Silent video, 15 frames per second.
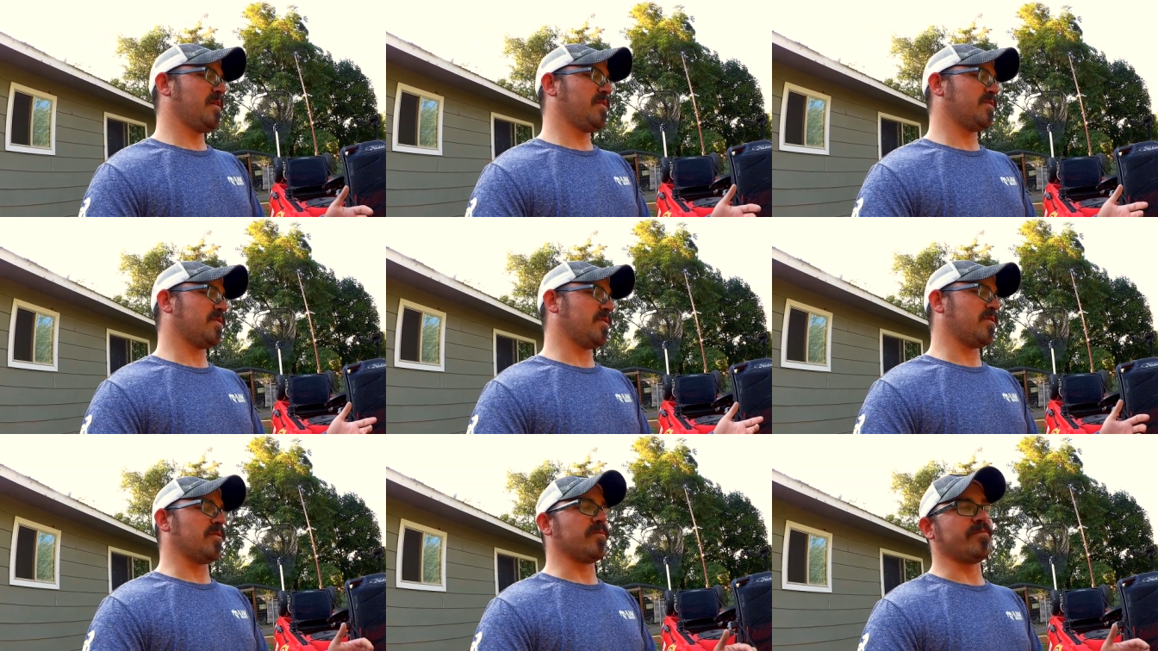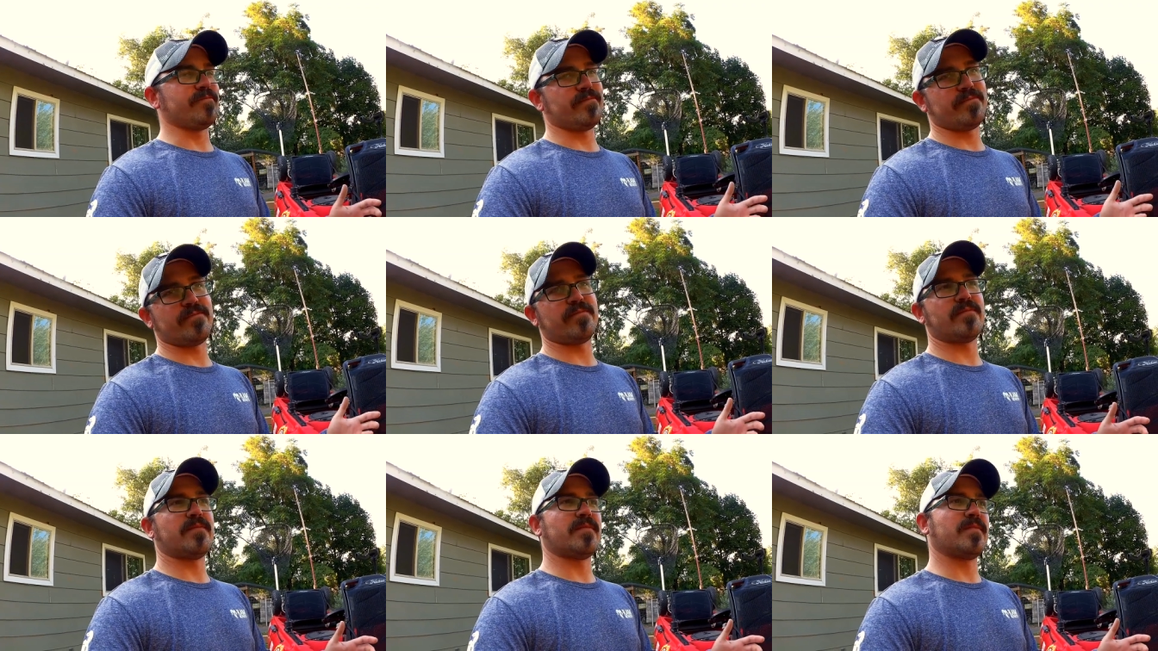so
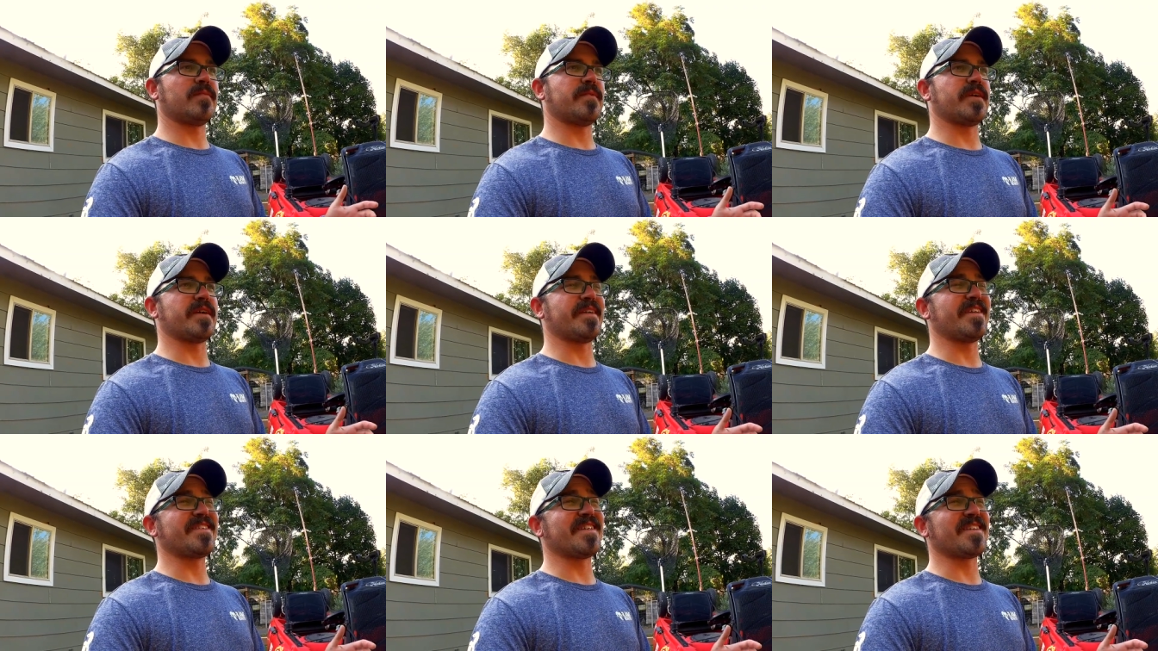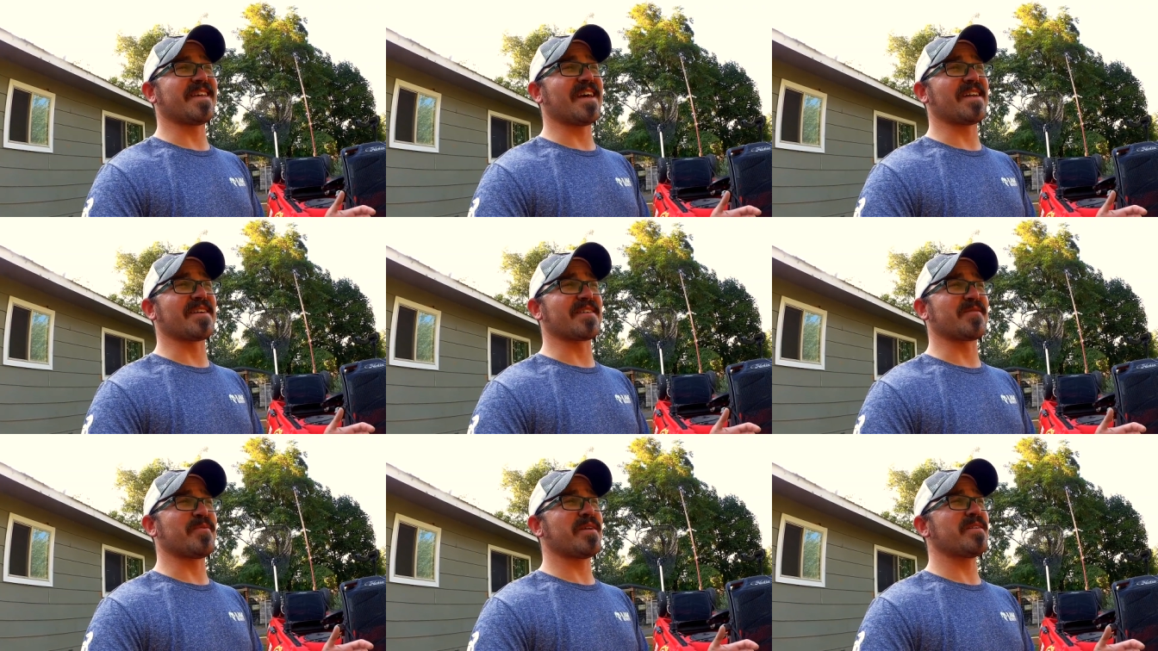it isn't that
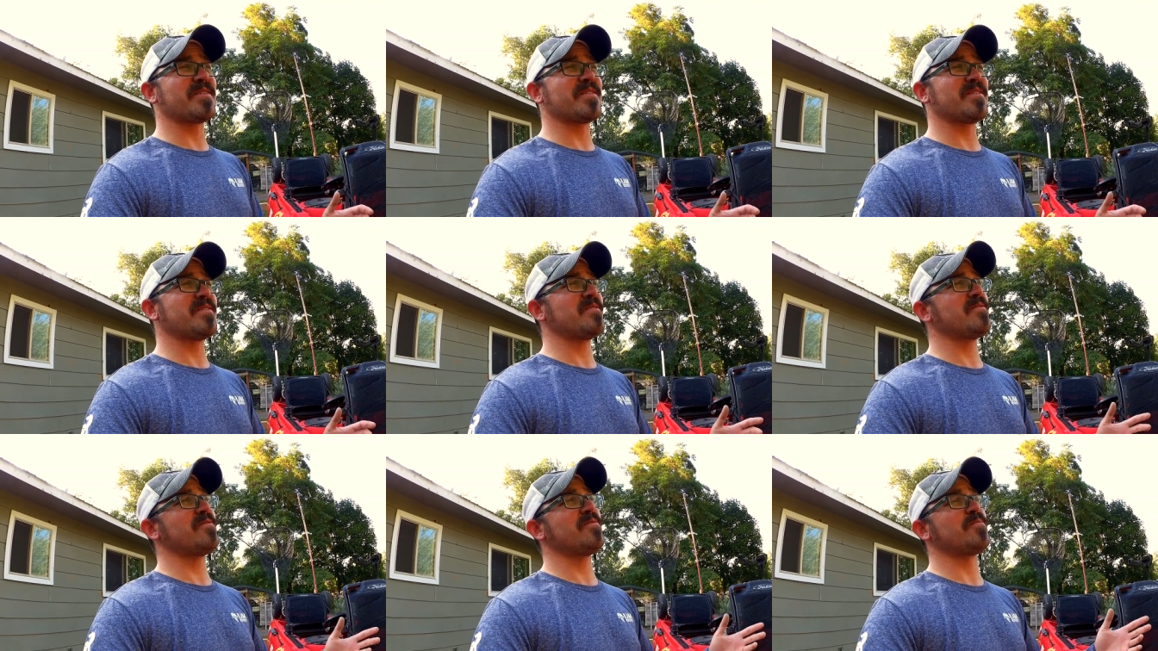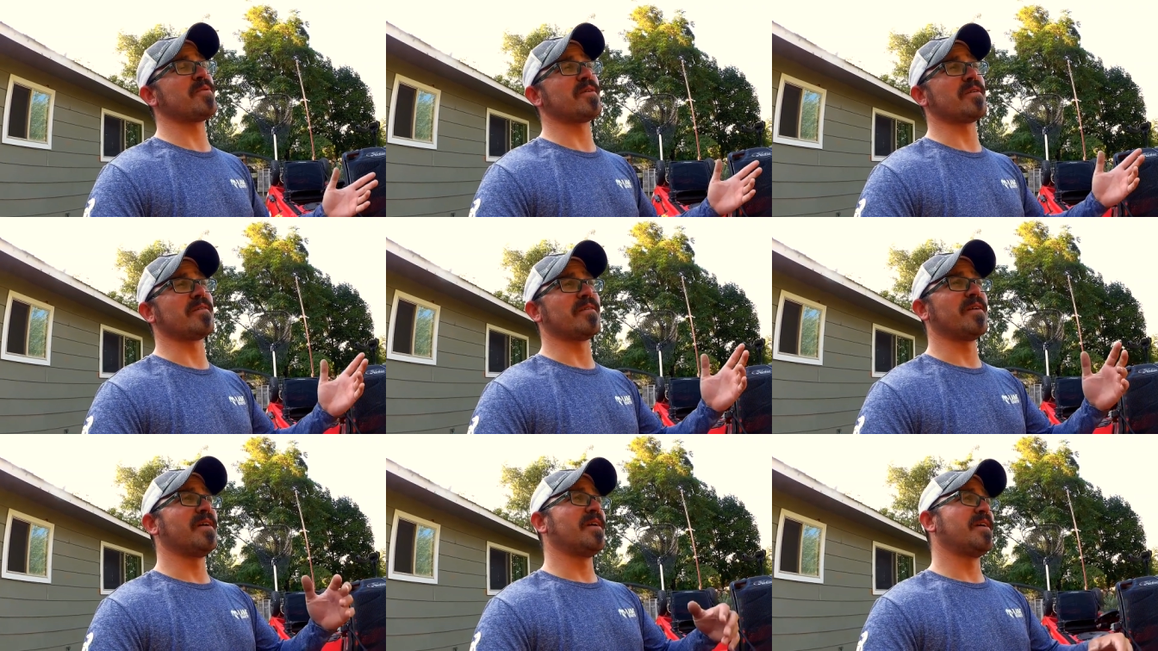expensive, but
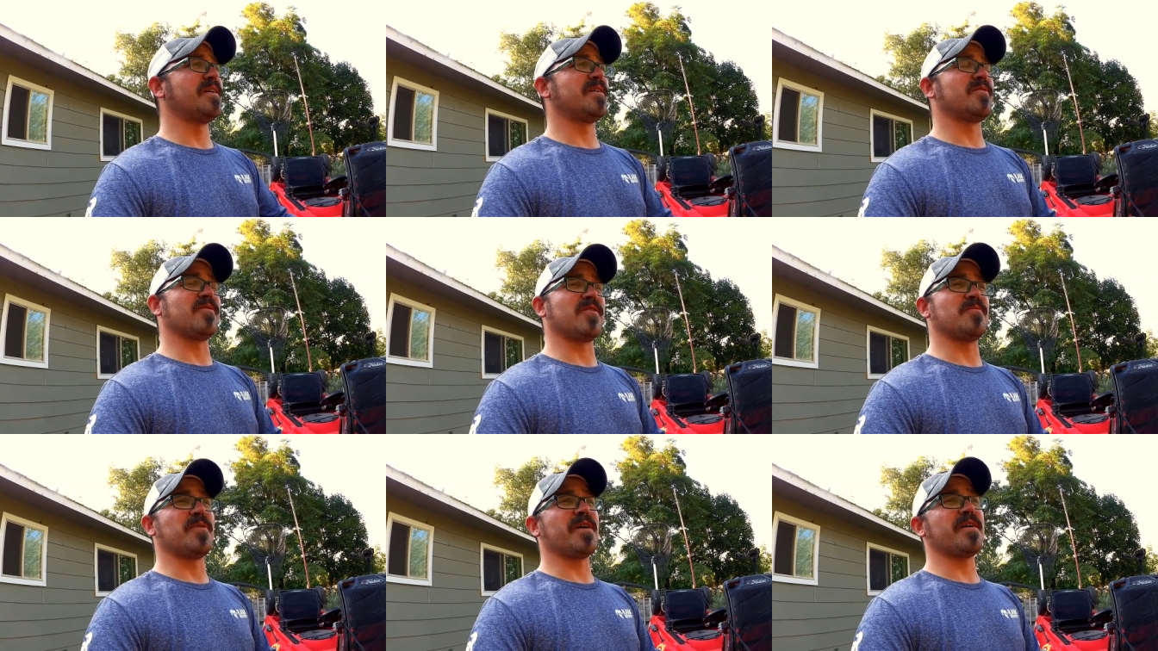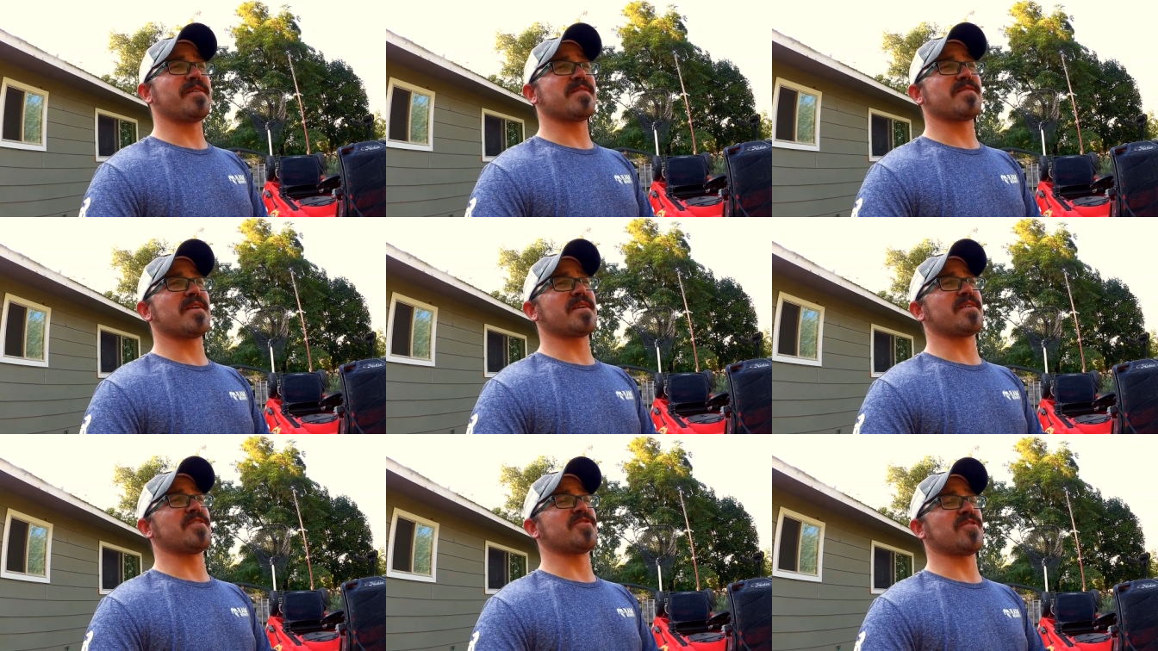when you buy the
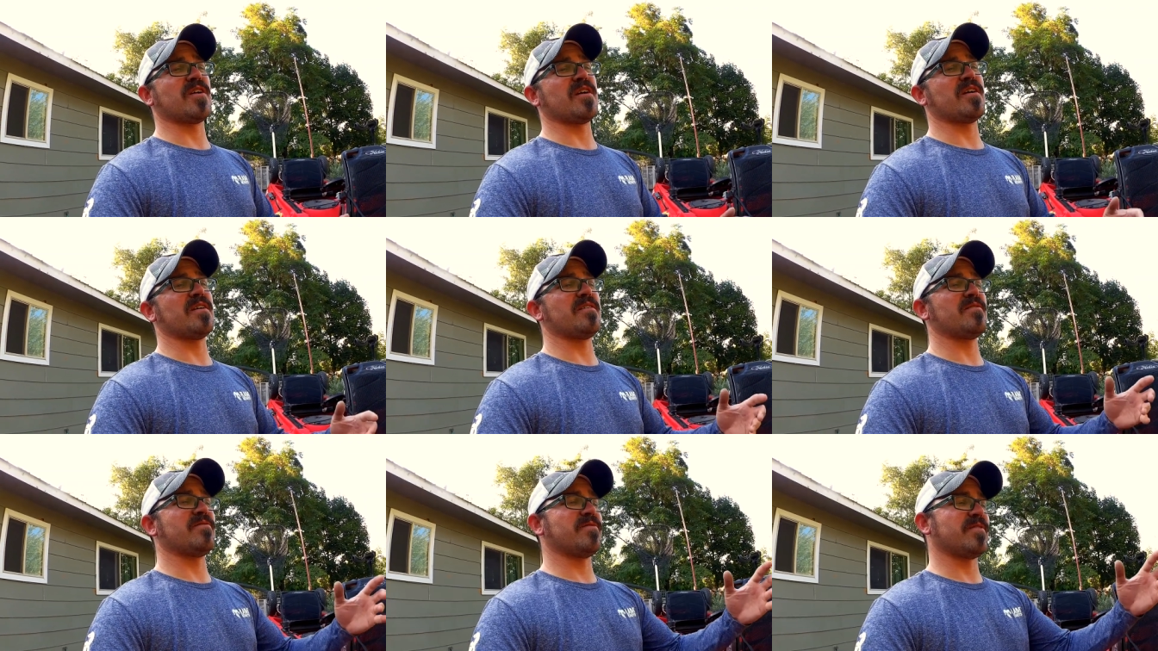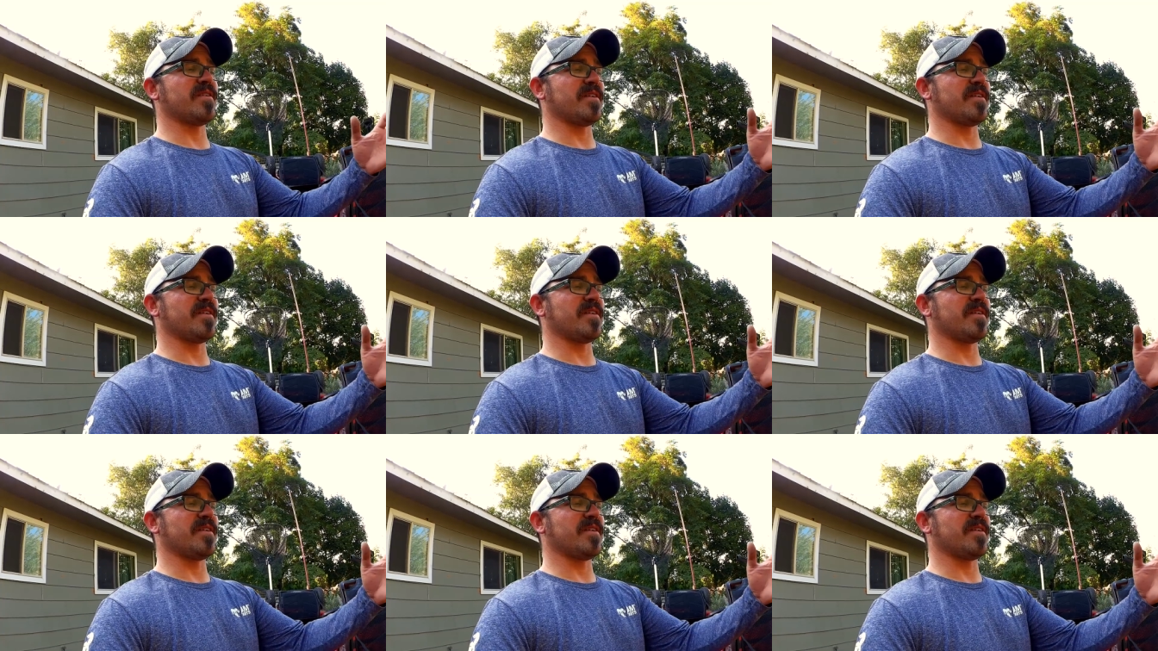second drive,